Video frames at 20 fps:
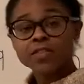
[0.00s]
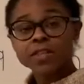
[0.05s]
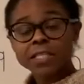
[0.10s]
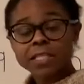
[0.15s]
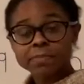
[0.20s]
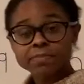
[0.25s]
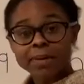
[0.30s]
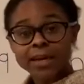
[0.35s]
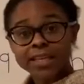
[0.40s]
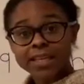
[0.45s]
on the
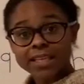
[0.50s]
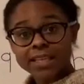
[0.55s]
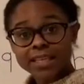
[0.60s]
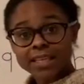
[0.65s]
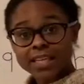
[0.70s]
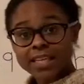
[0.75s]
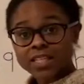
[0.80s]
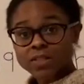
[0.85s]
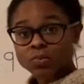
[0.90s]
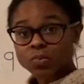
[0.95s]

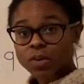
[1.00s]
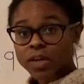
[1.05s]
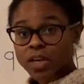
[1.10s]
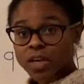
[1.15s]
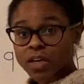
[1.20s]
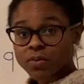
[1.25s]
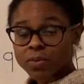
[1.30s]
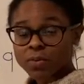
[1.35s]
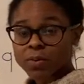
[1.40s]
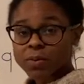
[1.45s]
spelling as
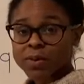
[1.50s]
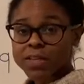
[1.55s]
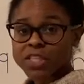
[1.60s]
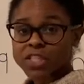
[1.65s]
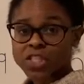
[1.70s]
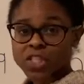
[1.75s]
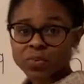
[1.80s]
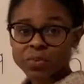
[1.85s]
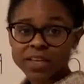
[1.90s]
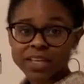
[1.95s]
well. We want to make
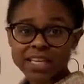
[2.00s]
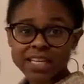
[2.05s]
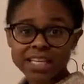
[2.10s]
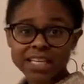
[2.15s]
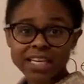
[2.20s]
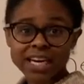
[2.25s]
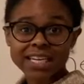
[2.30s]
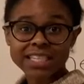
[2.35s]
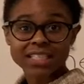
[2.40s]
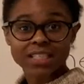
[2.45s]
sure we
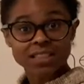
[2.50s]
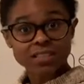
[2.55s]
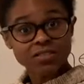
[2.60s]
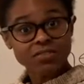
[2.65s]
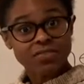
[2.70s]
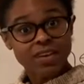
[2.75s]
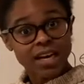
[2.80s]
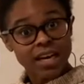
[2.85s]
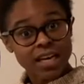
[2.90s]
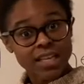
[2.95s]
can
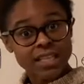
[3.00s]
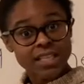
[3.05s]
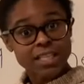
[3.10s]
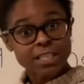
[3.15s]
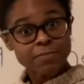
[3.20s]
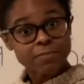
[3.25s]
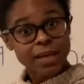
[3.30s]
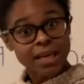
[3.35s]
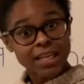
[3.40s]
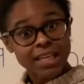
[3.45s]
identify the
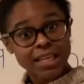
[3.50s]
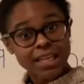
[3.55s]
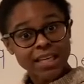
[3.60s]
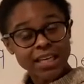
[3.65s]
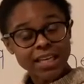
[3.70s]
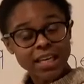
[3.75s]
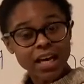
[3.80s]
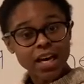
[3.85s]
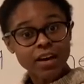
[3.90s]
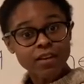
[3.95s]

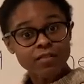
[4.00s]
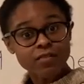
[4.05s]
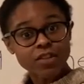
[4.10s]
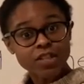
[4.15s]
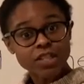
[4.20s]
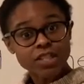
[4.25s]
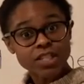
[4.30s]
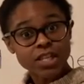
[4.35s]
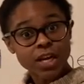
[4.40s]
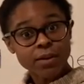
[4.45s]
spelling of
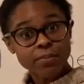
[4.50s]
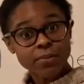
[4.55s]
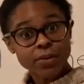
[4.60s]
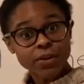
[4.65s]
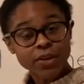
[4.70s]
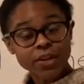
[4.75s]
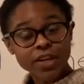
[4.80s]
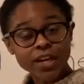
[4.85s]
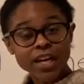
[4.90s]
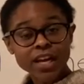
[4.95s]
this
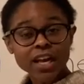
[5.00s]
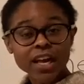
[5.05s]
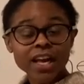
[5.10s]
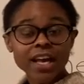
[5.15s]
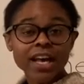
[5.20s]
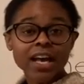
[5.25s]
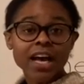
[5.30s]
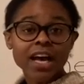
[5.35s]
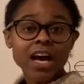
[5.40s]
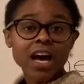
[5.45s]
number,
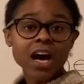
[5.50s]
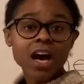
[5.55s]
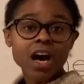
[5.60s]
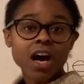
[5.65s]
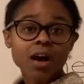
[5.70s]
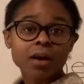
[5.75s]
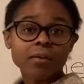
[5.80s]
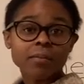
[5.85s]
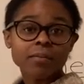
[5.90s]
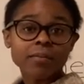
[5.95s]

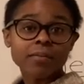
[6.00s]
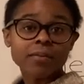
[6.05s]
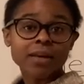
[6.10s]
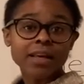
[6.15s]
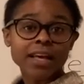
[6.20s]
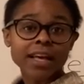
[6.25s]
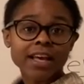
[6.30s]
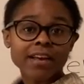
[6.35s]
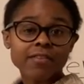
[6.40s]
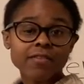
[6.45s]
um,
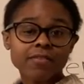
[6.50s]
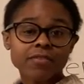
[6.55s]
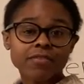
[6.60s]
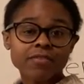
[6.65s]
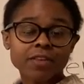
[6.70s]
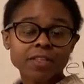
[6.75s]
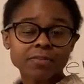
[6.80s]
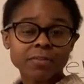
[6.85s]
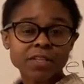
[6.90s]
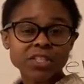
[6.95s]
if,
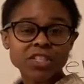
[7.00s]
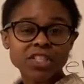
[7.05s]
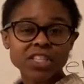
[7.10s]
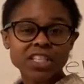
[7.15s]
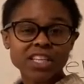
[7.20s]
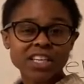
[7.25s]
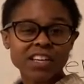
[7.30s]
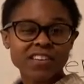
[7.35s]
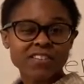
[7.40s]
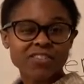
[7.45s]

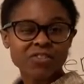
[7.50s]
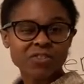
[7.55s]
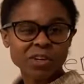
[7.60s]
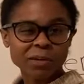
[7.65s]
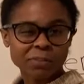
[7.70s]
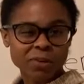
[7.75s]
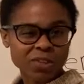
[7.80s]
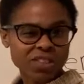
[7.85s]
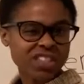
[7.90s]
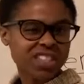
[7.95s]
especially for
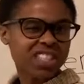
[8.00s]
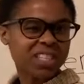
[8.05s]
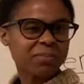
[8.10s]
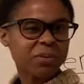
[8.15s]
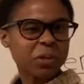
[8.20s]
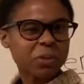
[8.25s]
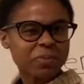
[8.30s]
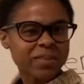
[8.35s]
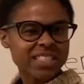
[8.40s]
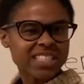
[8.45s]
emergency
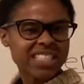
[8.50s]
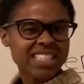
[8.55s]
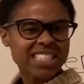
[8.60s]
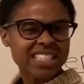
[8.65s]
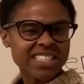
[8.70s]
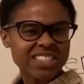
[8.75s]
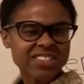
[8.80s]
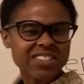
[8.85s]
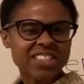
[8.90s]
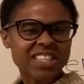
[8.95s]

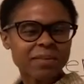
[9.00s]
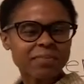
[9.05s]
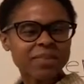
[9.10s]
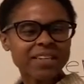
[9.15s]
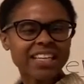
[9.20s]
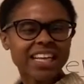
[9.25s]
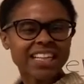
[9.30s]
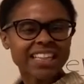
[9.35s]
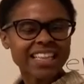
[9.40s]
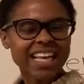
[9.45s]
purposes or something
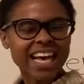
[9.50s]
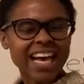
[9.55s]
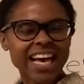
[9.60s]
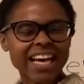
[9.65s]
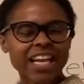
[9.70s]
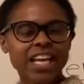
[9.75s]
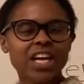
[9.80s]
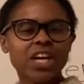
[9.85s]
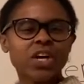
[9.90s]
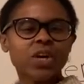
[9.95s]
like that.
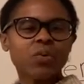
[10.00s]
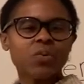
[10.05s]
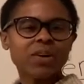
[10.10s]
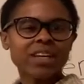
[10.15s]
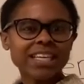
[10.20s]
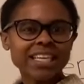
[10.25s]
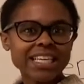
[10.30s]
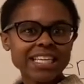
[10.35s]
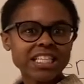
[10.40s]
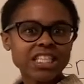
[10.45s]
We
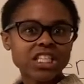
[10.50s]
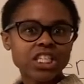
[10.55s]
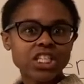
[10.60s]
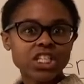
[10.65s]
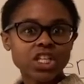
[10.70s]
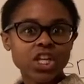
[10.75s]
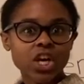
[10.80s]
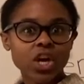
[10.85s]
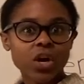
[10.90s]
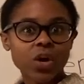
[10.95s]
need to
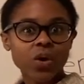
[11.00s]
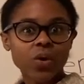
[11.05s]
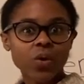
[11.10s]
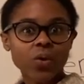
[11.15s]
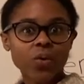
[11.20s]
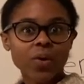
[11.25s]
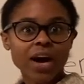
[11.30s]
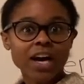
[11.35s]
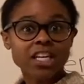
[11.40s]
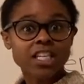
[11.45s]

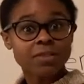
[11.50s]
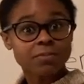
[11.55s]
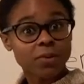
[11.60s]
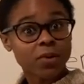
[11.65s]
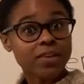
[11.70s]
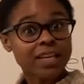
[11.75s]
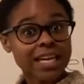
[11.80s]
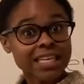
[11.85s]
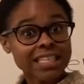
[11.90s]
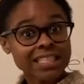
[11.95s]
know how to
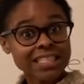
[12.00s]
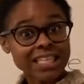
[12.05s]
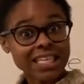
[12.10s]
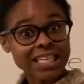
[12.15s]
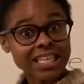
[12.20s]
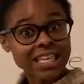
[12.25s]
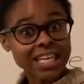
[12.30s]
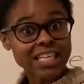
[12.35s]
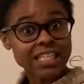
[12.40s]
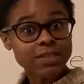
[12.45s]
spell 19
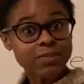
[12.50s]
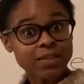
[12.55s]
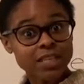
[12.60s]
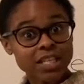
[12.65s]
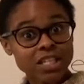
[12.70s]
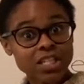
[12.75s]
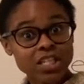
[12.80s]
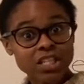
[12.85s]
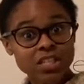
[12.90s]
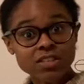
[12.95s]
in case we
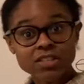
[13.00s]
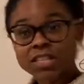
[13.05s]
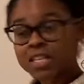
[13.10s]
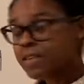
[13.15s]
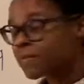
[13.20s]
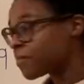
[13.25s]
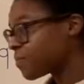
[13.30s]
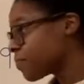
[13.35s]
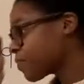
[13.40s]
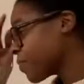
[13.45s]
need to use it.